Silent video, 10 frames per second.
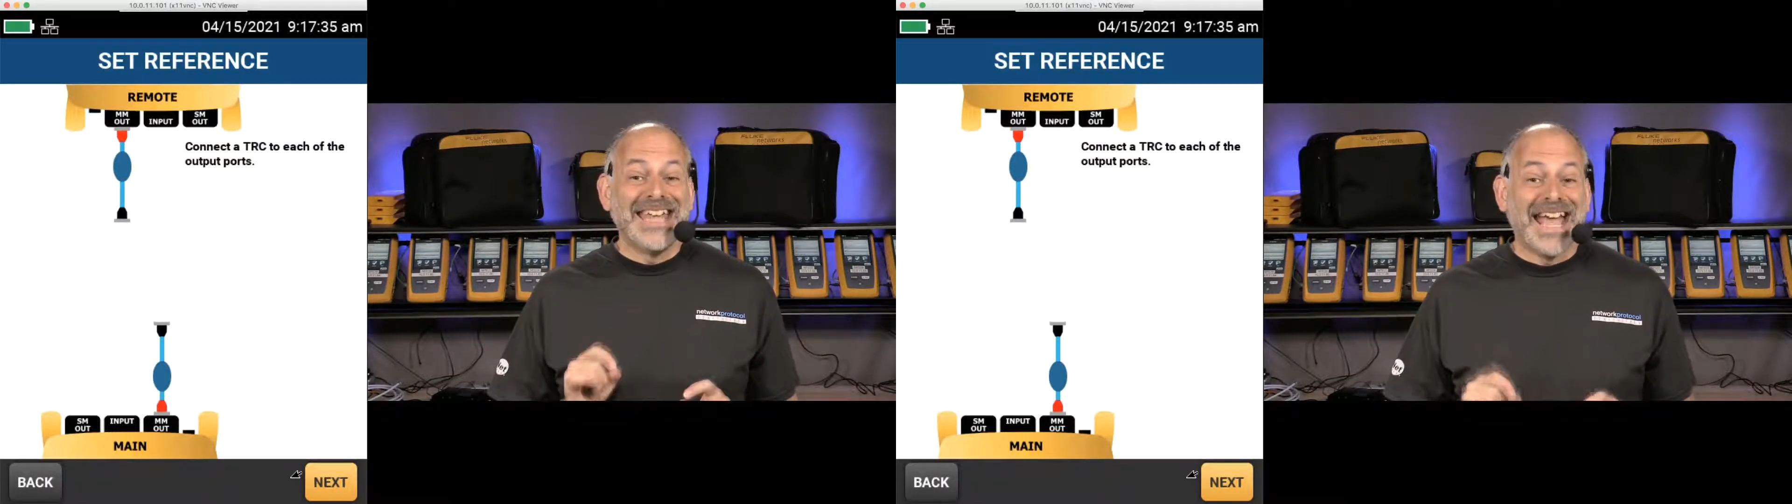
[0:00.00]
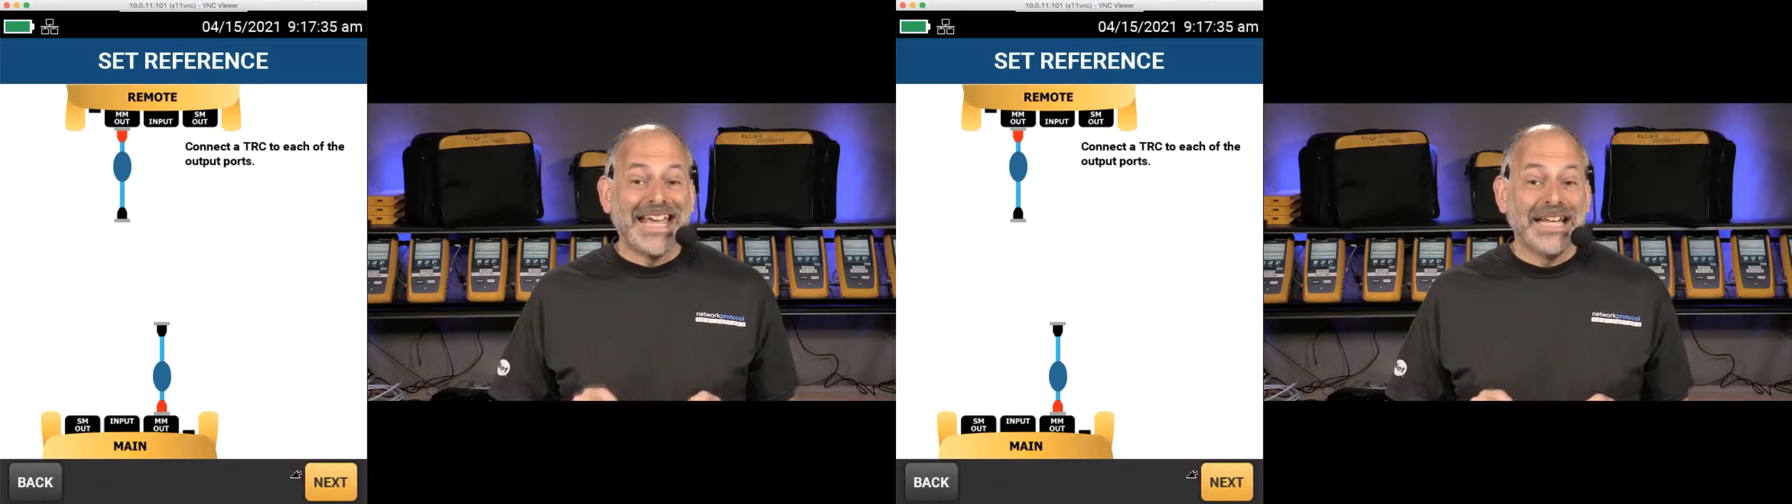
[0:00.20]

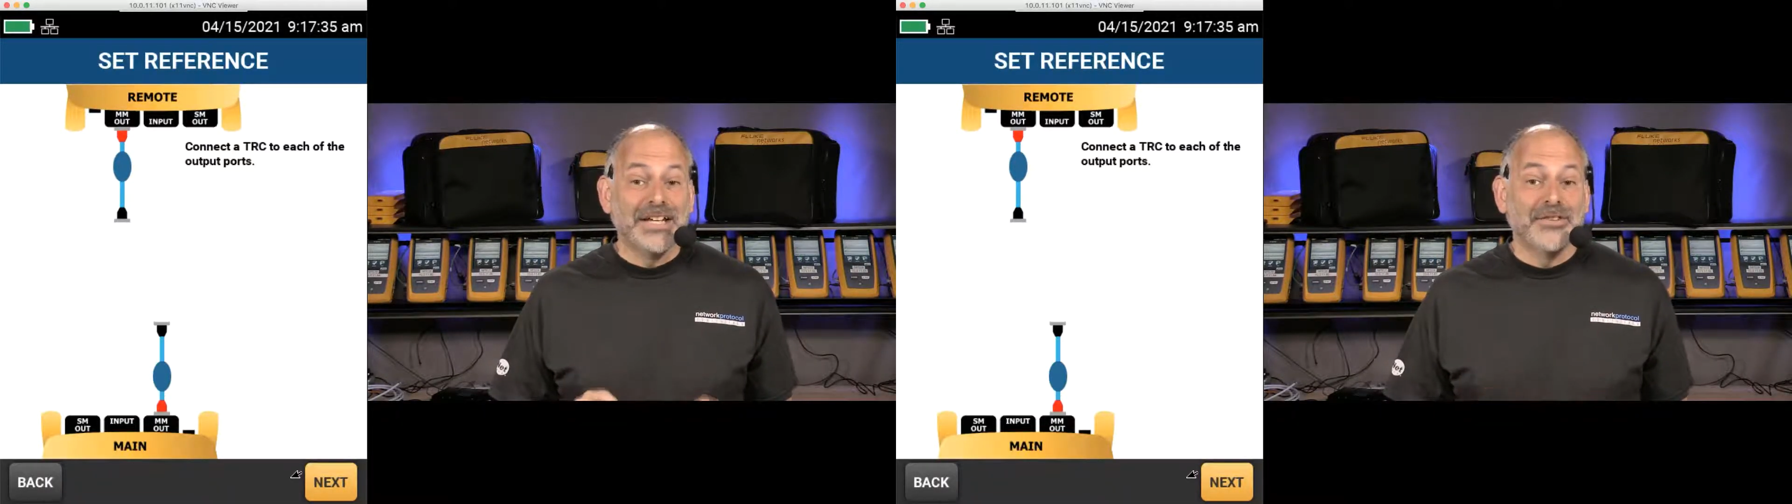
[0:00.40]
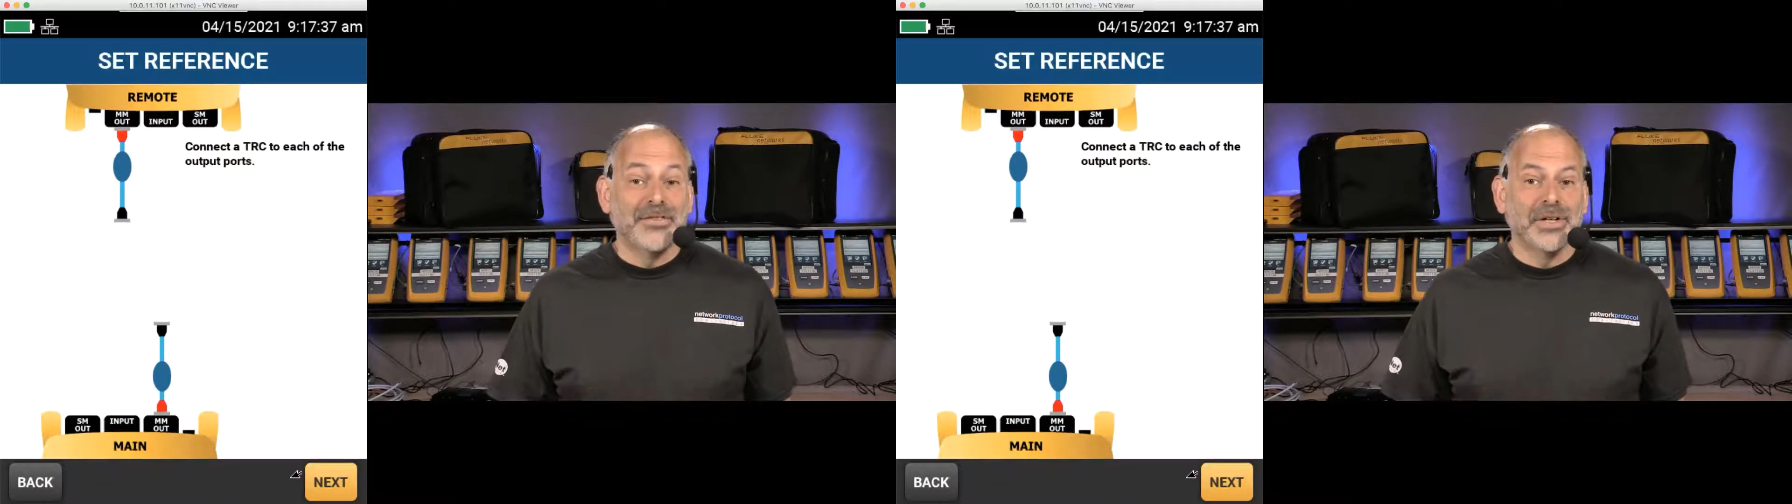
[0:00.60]

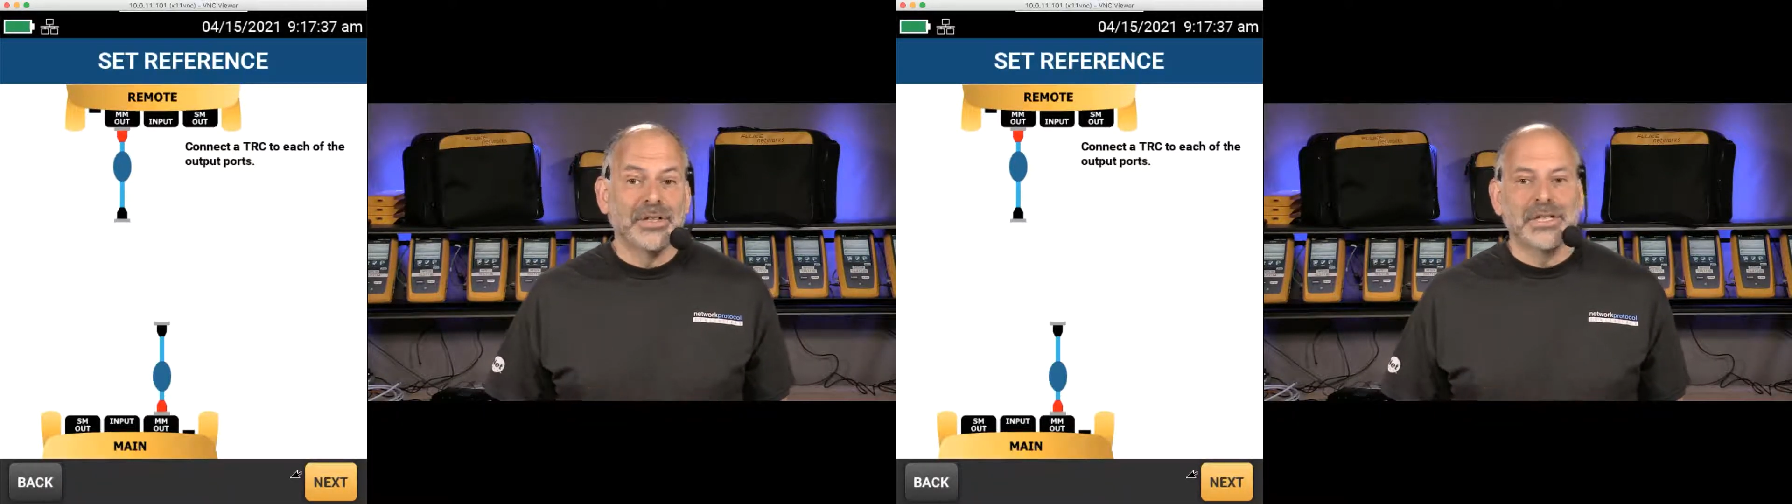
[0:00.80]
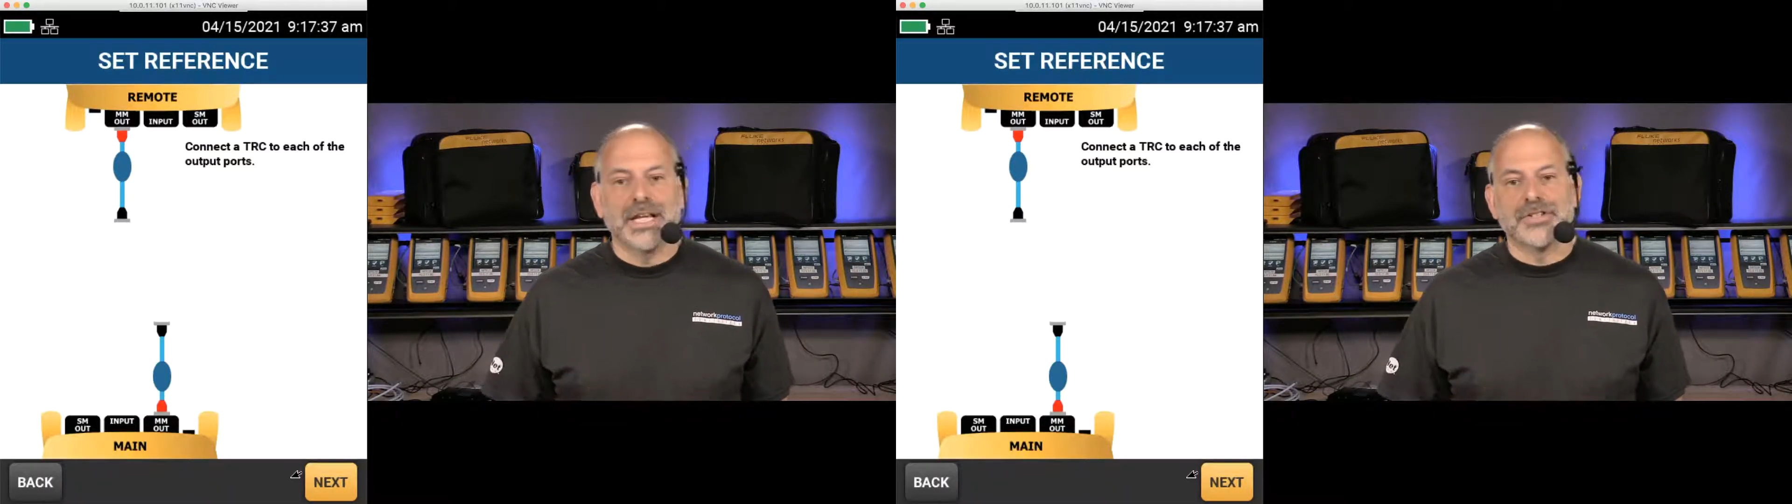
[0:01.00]
negative
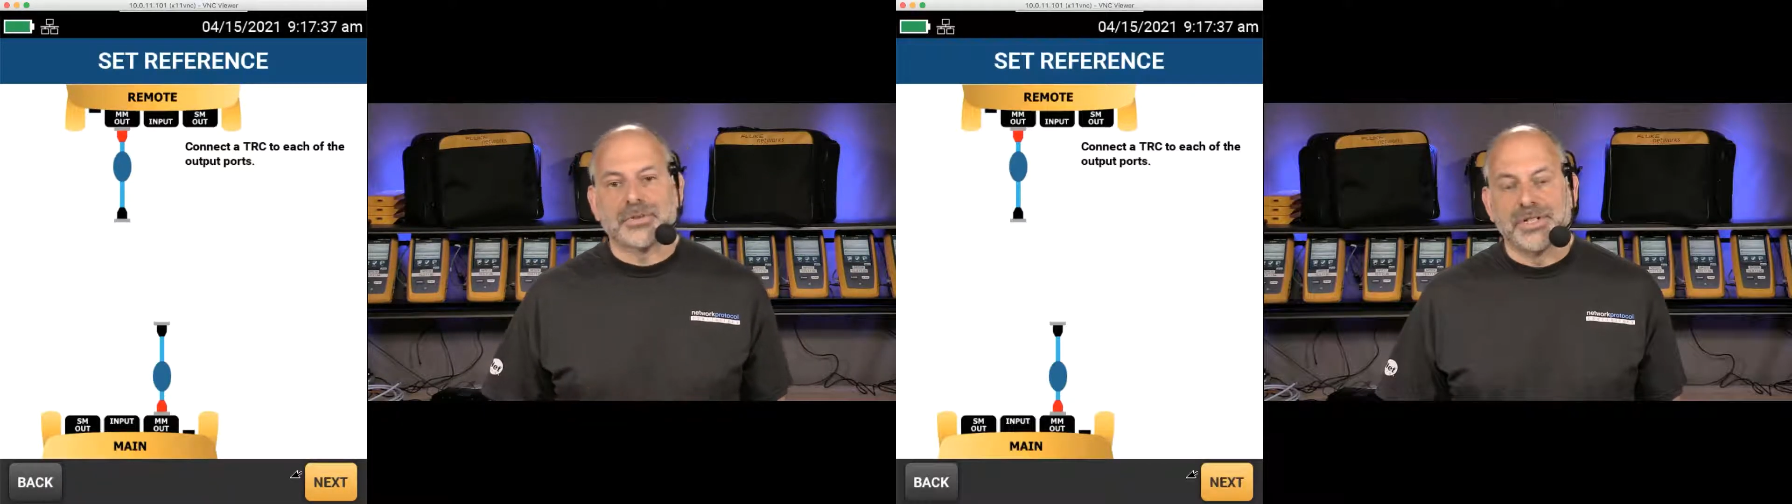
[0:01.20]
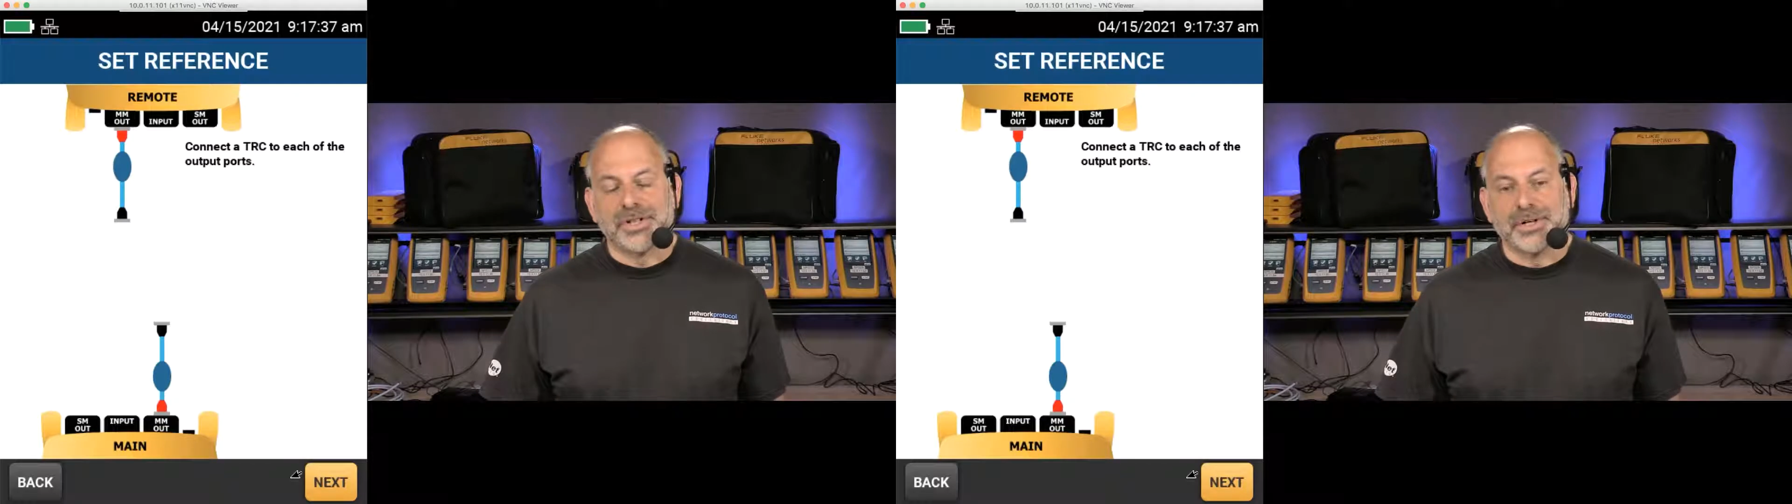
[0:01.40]
test
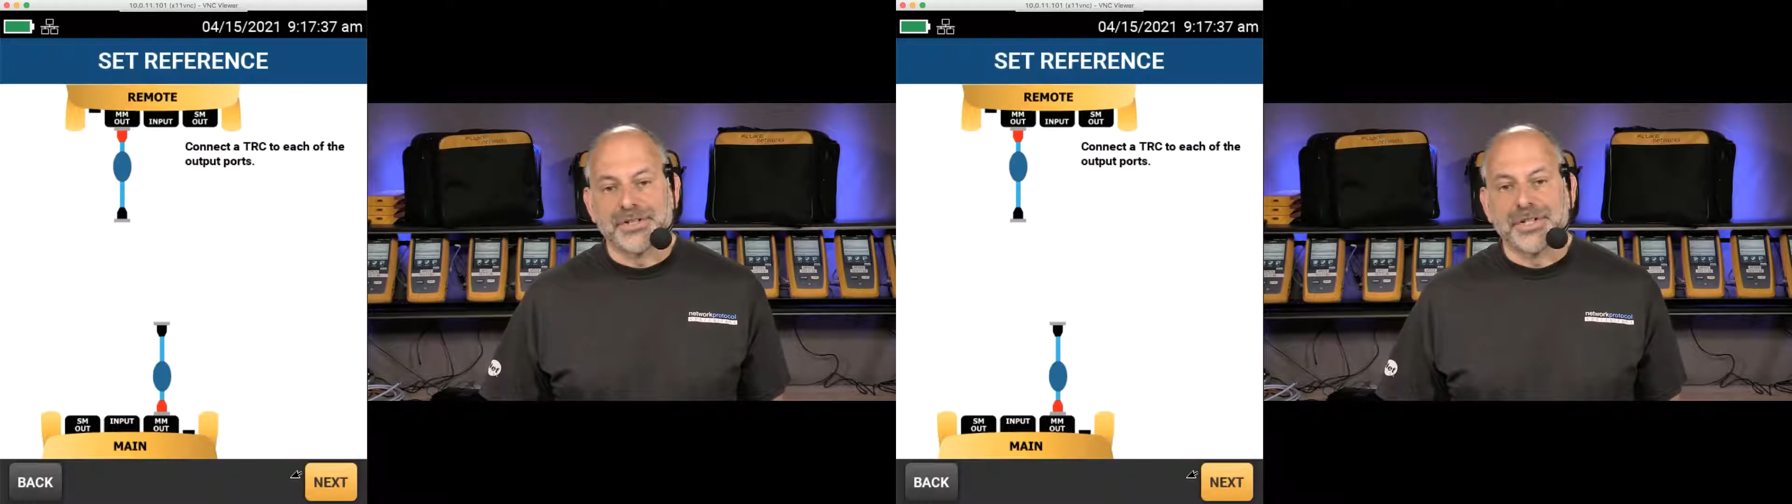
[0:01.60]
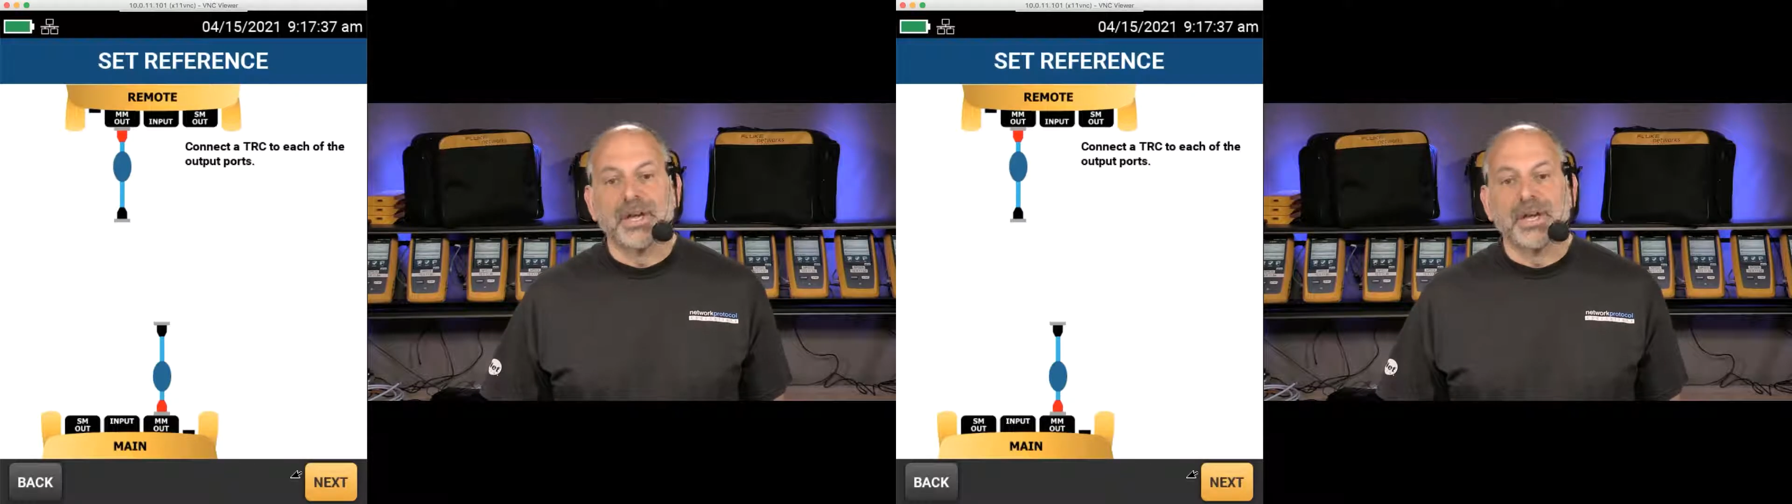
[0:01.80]
results.